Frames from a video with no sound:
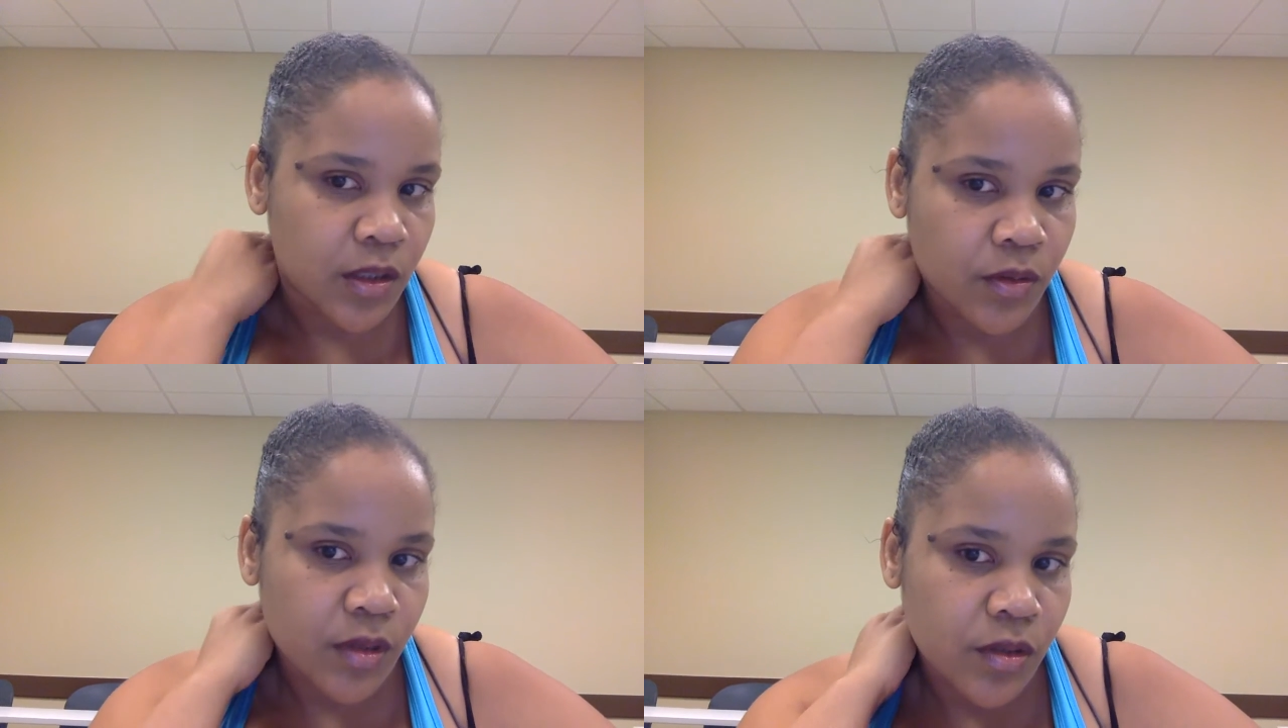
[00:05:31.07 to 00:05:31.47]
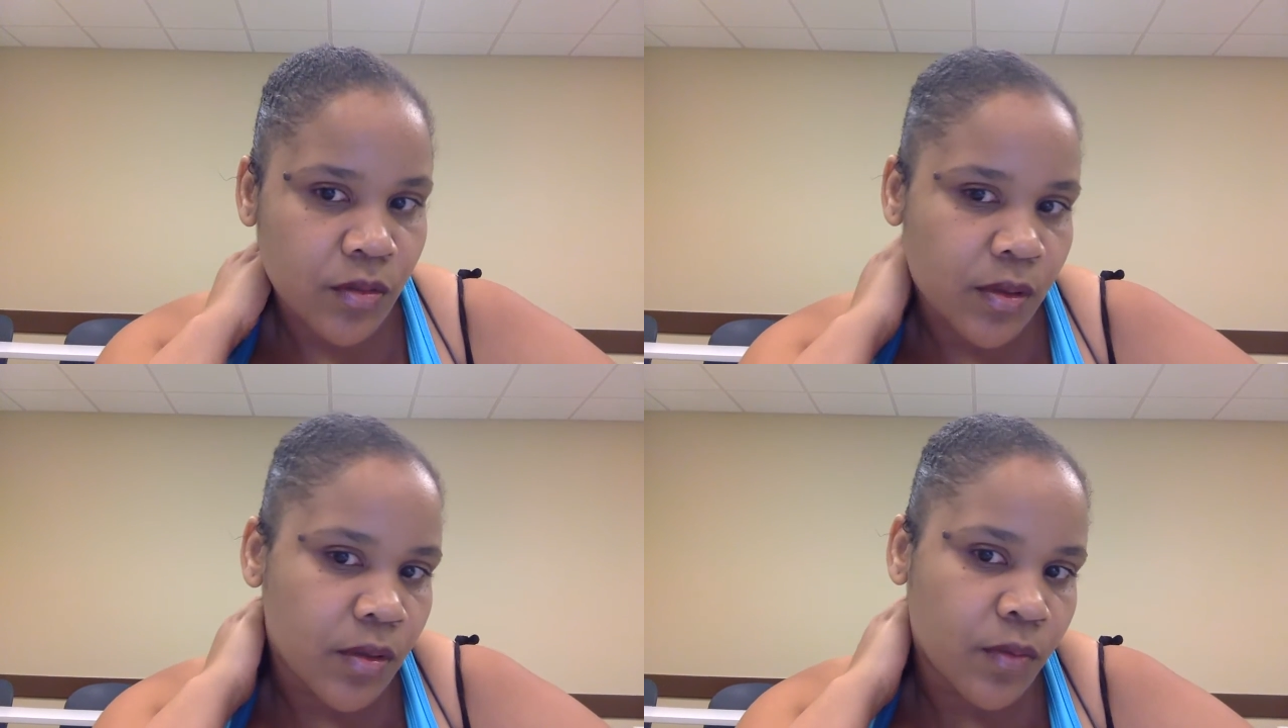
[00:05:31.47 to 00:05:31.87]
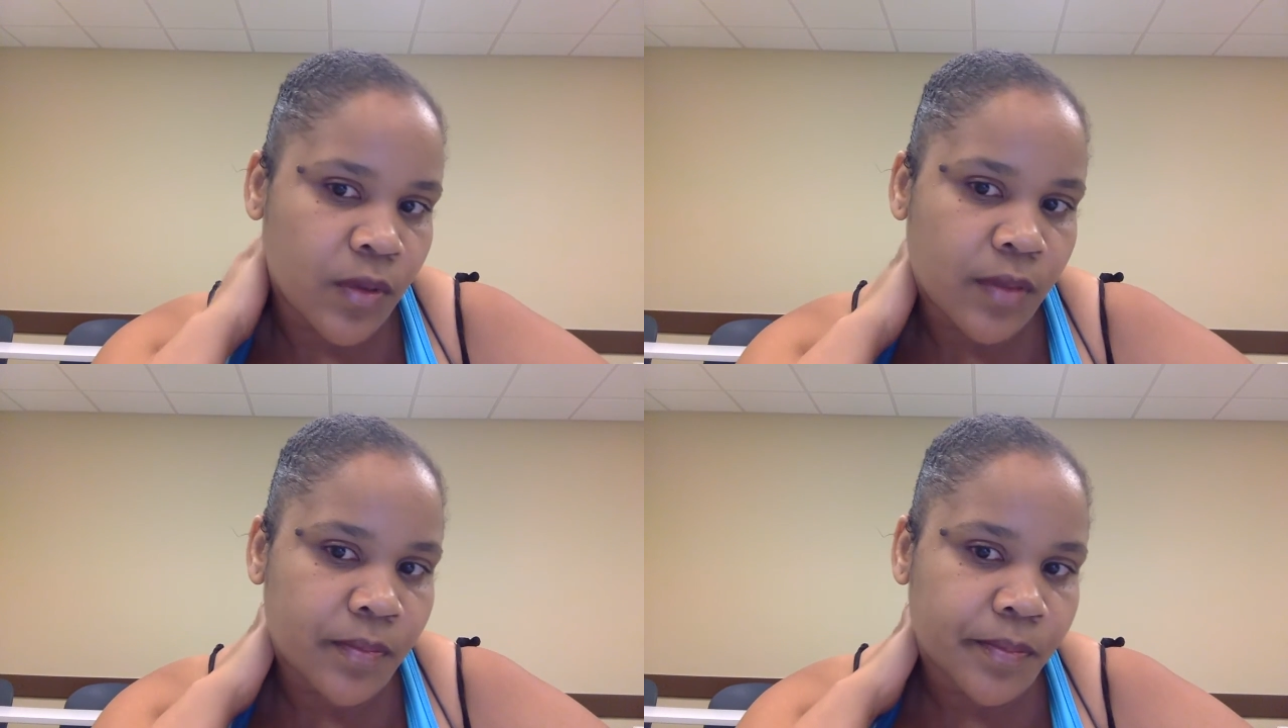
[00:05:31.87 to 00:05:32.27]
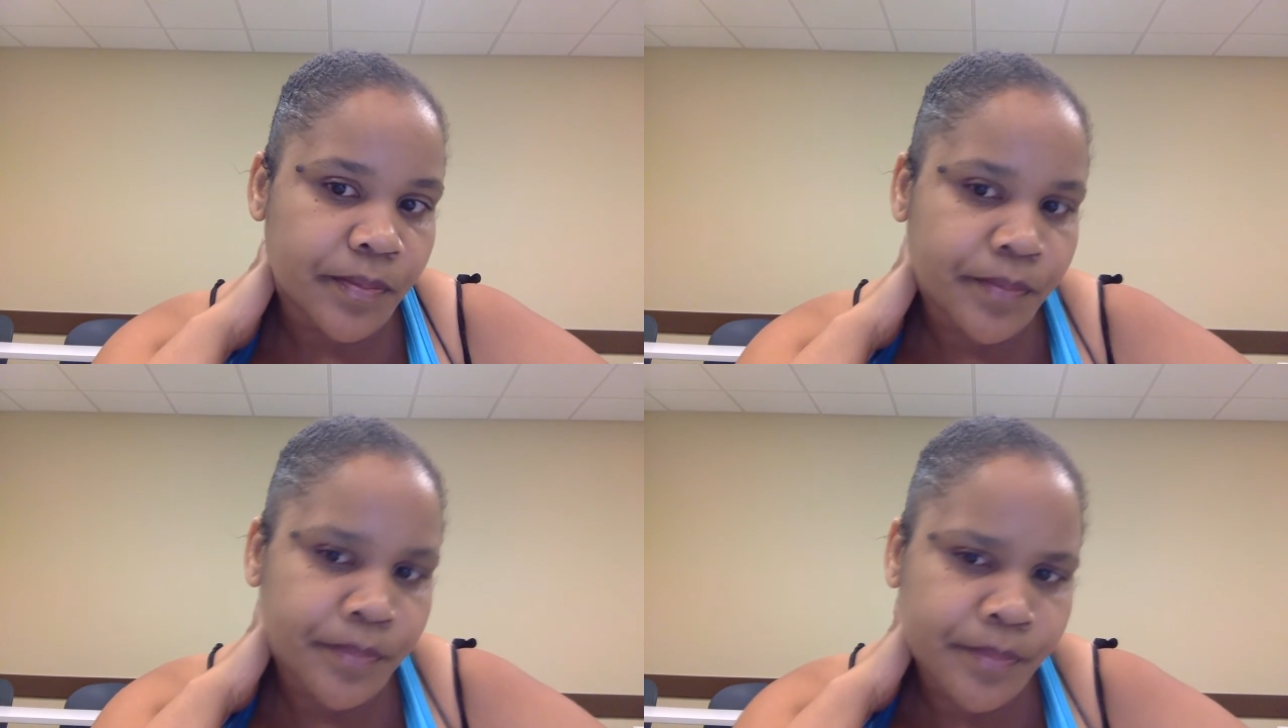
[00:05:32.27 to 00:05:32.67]
You can do either one.
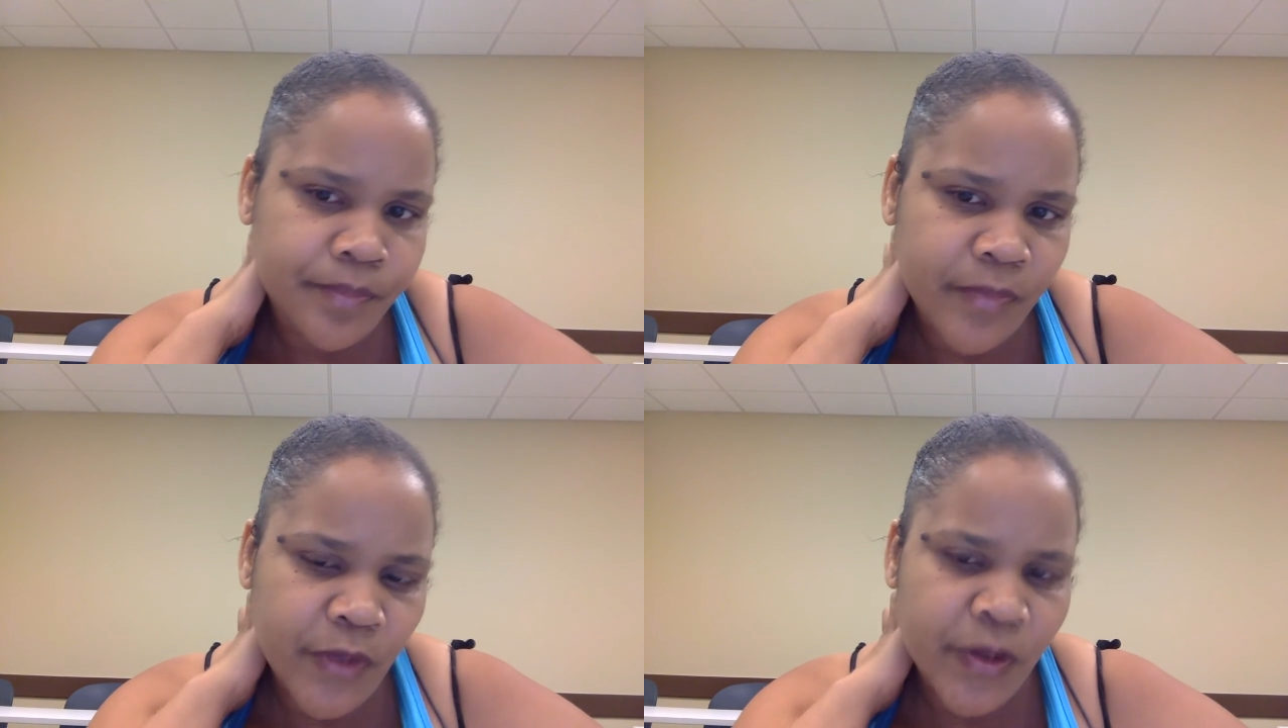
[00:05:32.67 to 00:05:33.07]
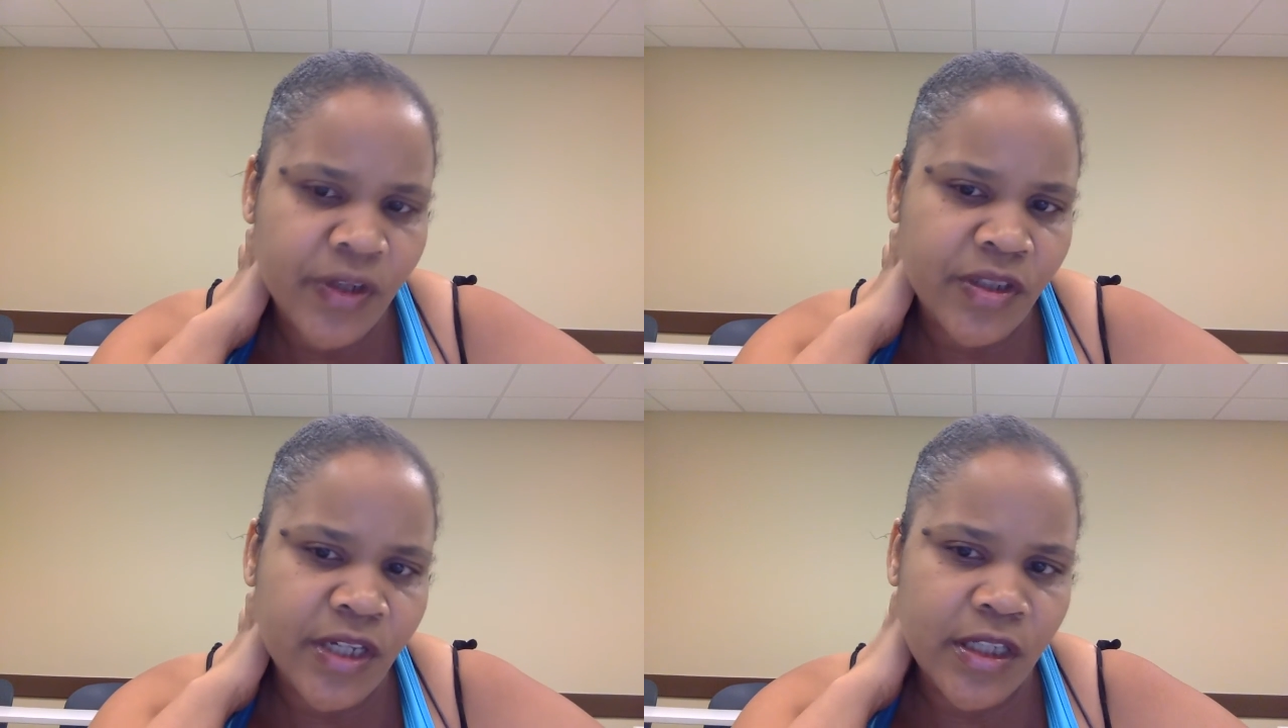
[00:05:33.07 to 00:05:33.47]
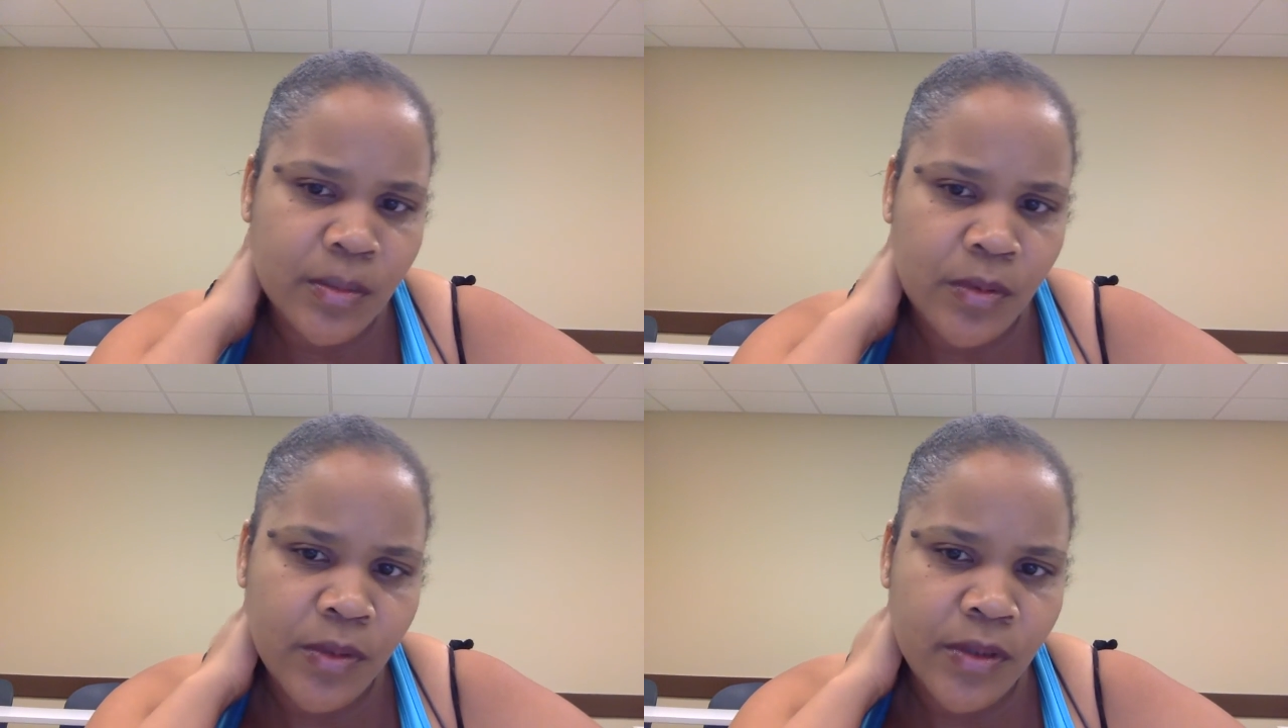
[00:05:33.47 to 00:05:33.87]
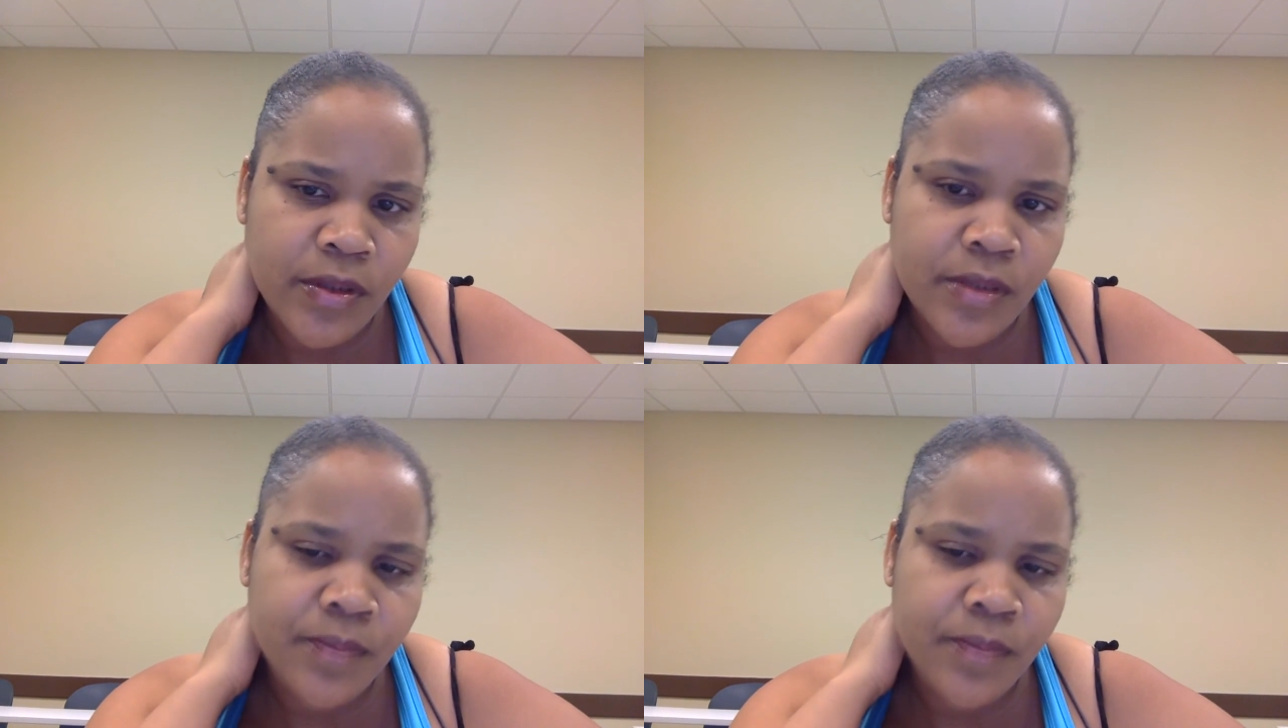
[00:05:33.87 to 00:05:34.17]
They're interchangeable words.